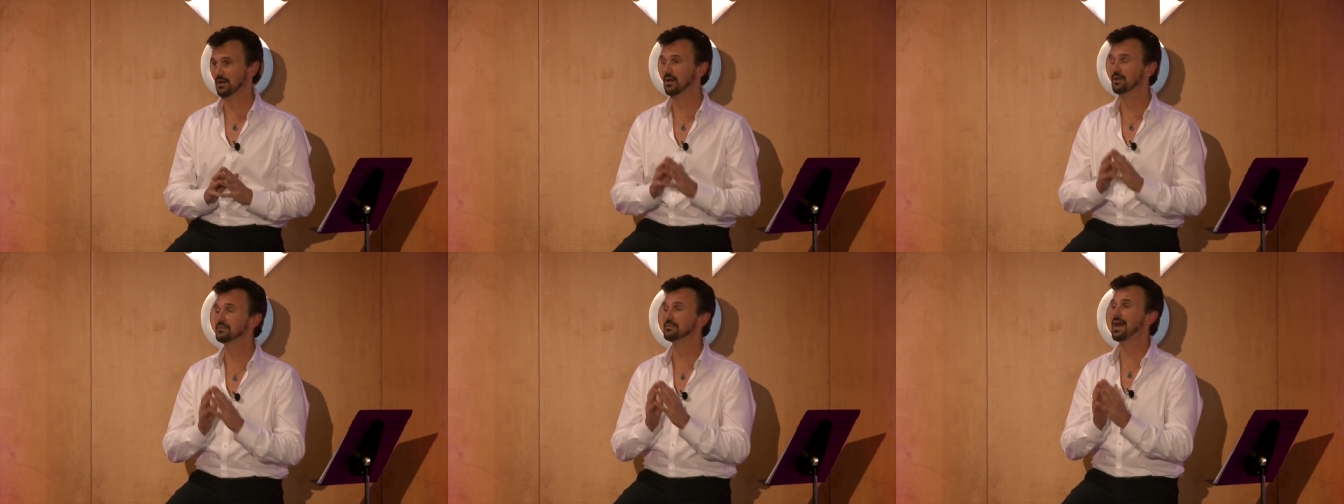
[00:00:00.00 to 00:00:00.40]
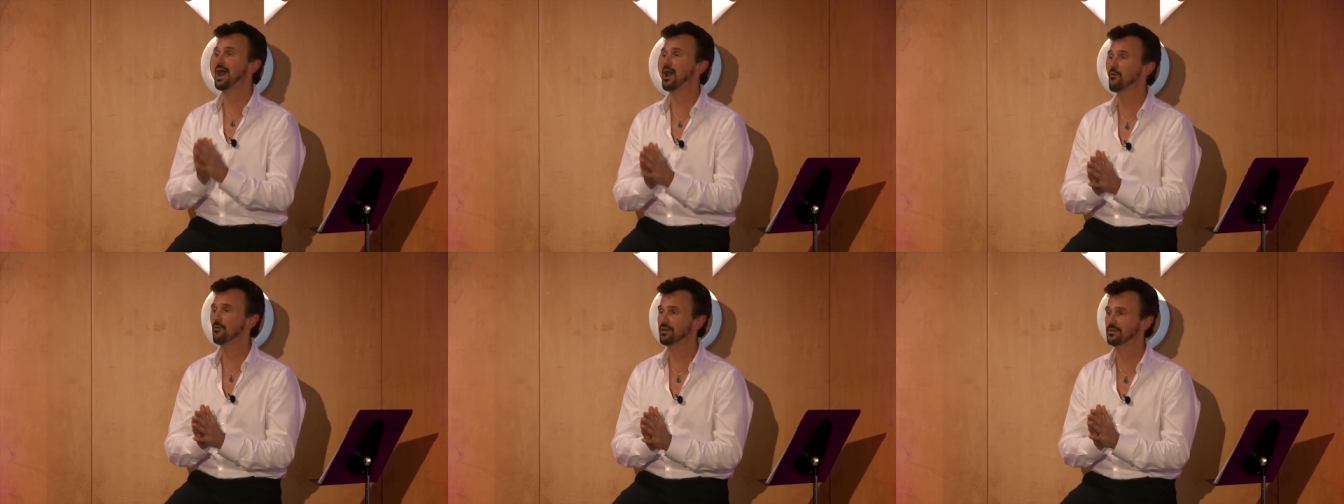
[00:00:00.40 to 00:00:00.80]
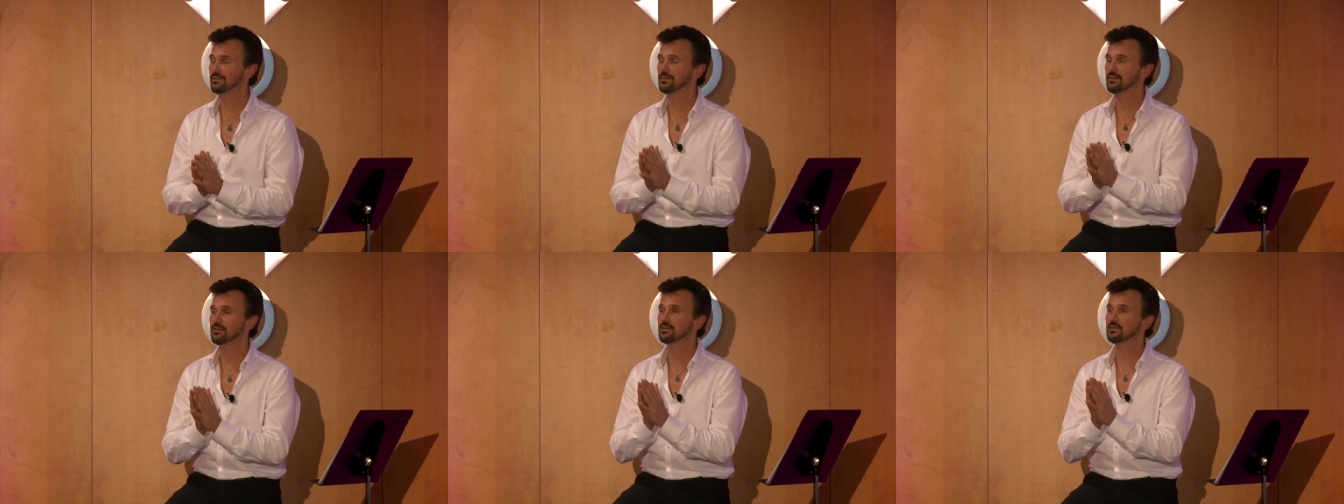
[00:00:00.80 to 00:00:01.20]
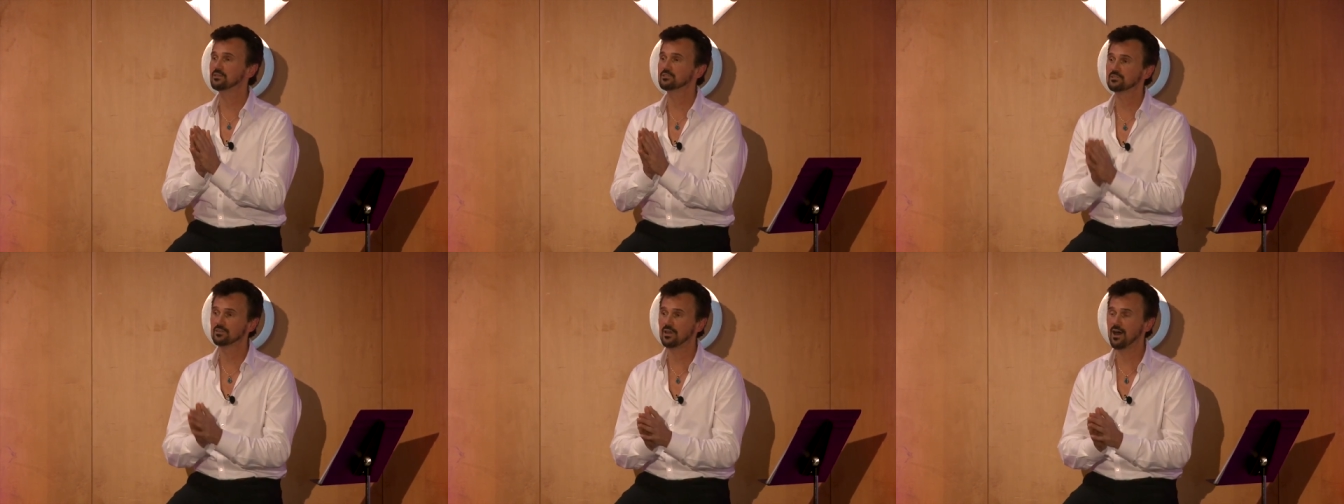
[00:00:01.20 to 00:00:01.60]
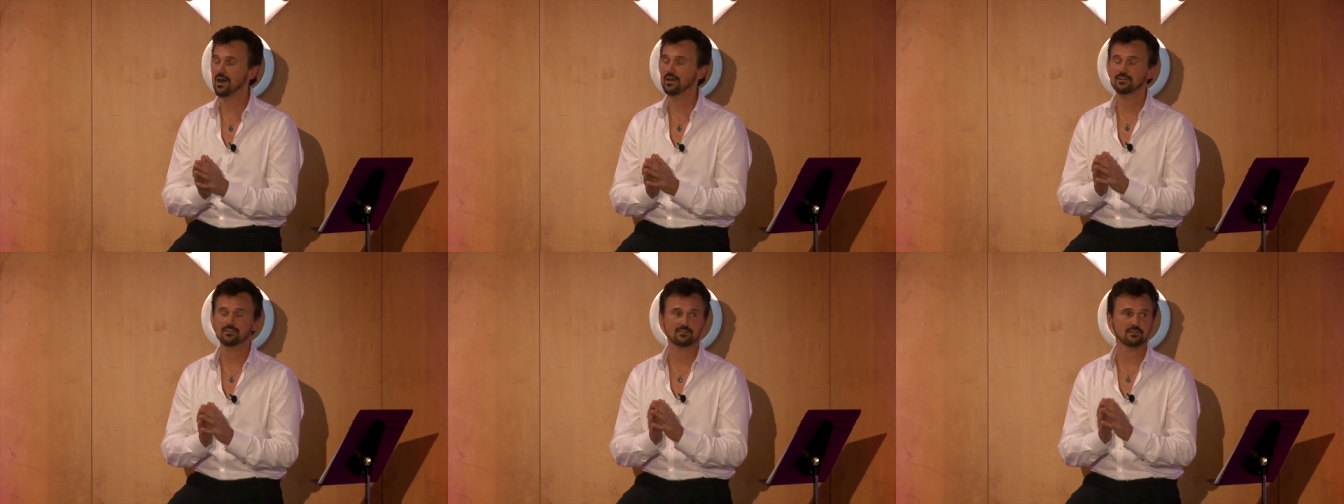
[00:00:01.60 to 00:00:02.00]
Allowing is
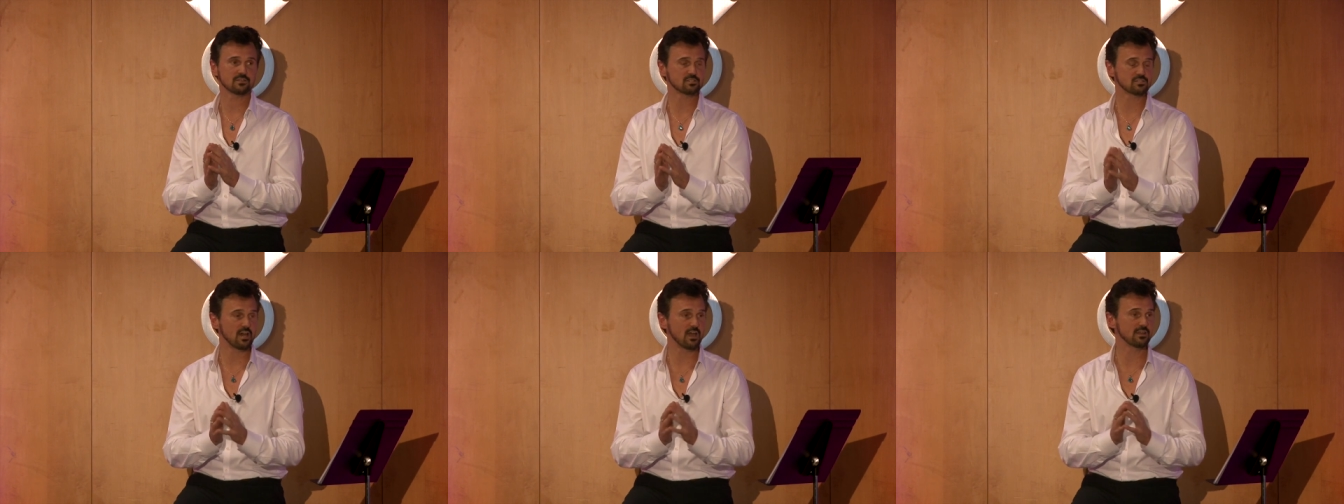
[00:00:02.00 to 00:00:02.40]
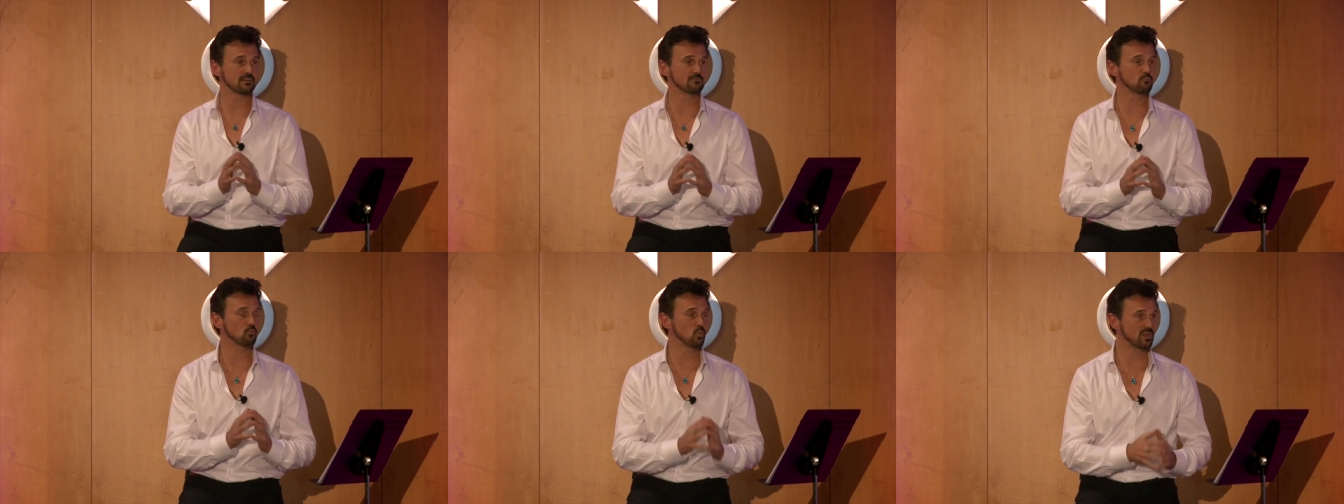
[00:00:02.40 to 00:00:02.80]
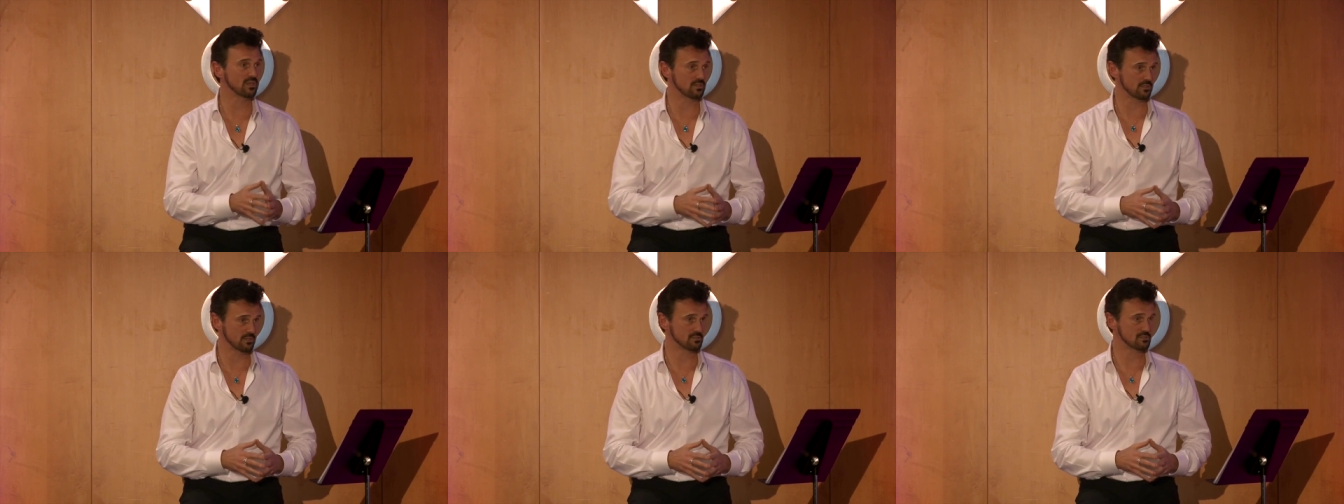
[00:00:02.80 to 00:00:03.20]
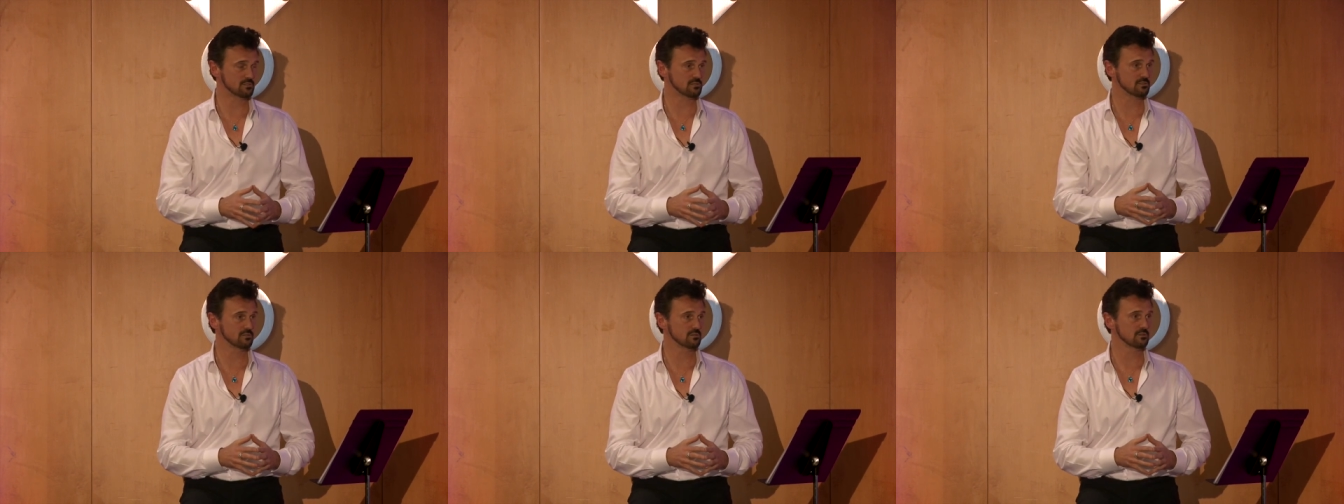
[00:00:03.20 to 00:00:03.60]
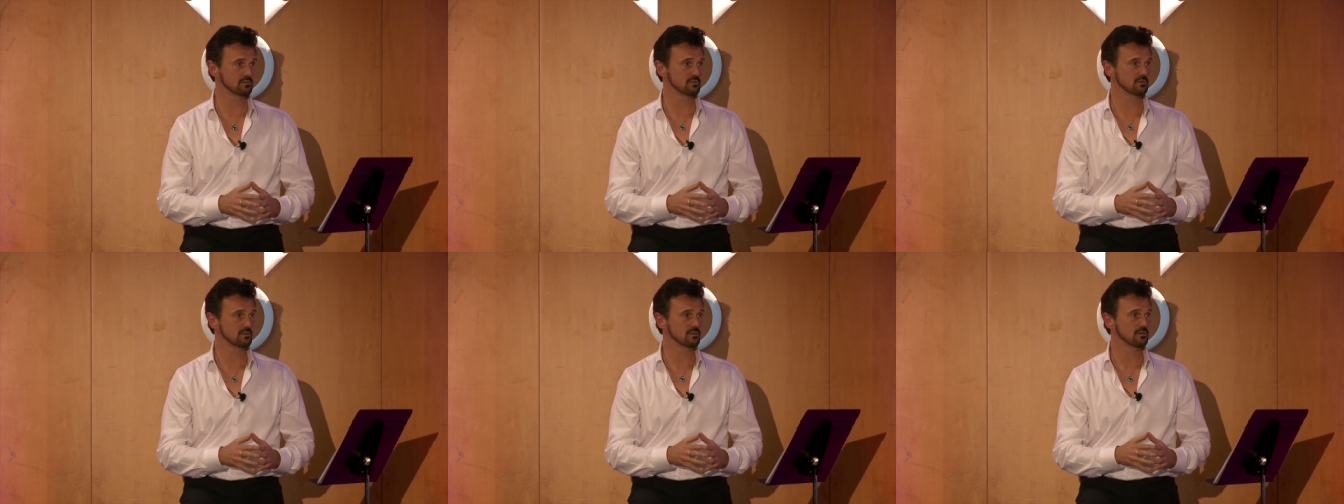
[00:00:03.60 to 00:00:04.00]
not a sign of weakness.
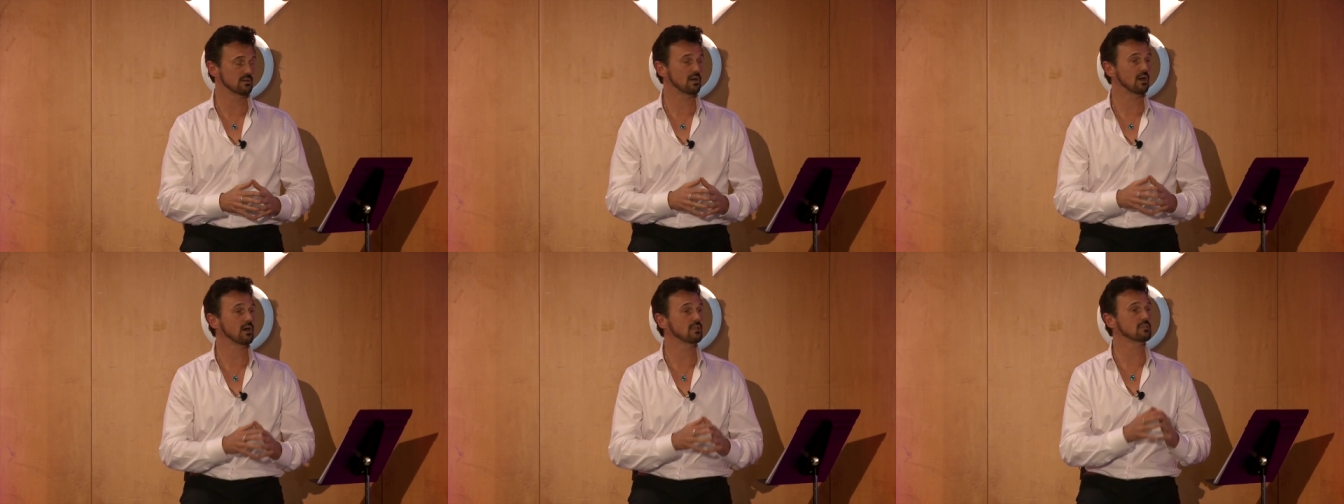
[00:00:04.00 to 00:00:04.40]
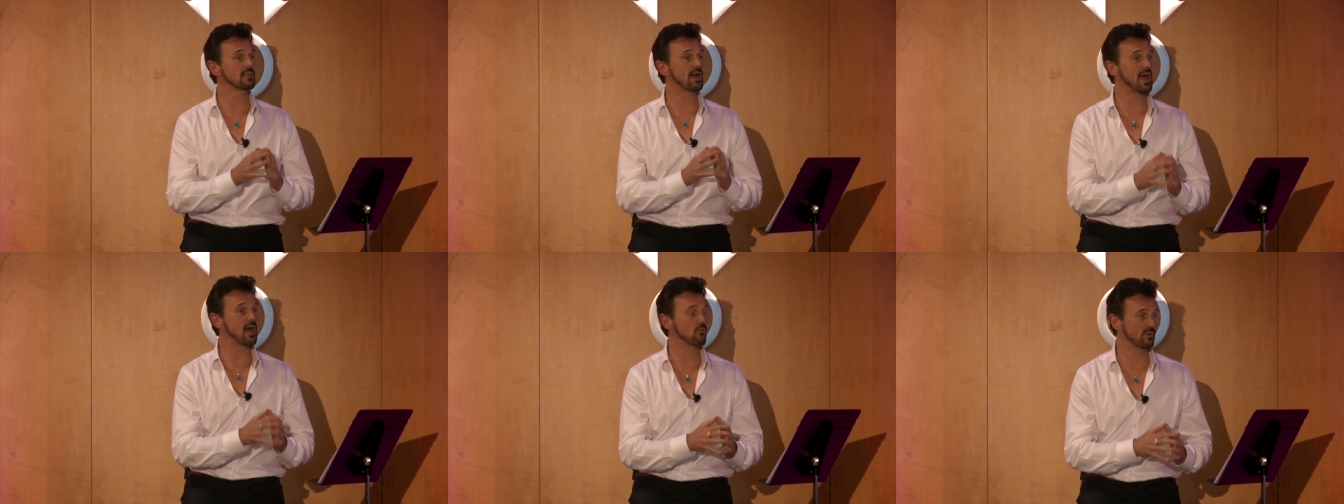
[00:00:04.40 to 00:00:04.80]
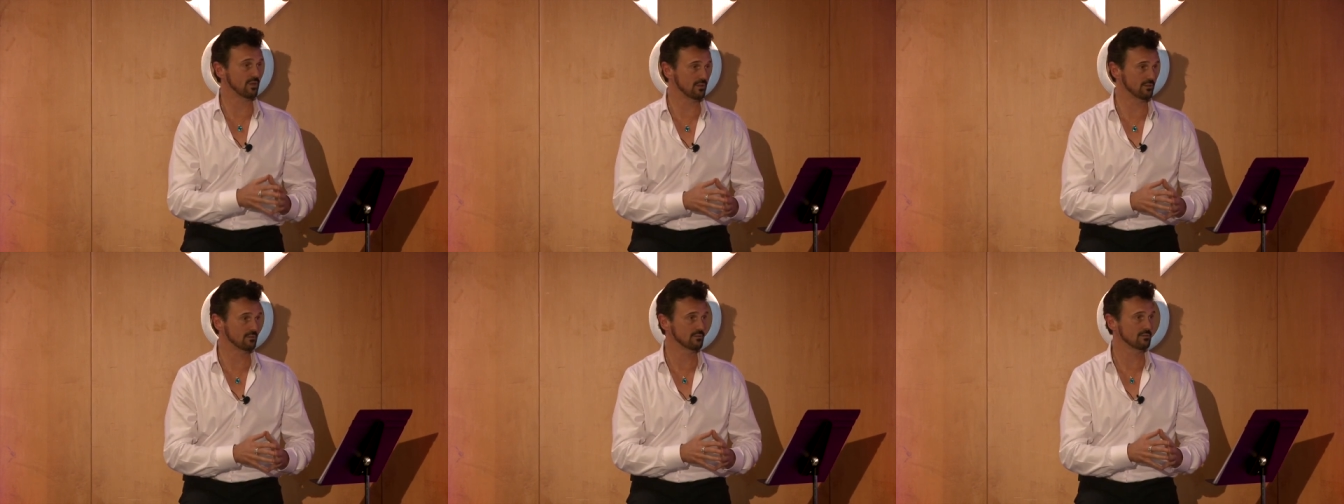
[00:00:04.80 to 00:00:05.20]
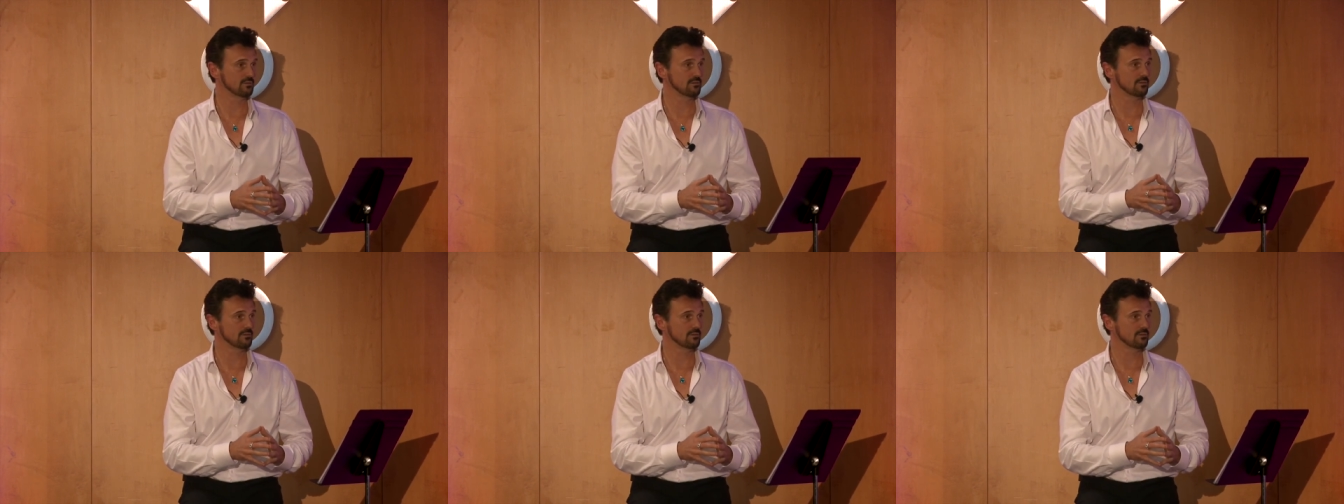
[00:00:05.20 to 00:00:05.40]
Allowing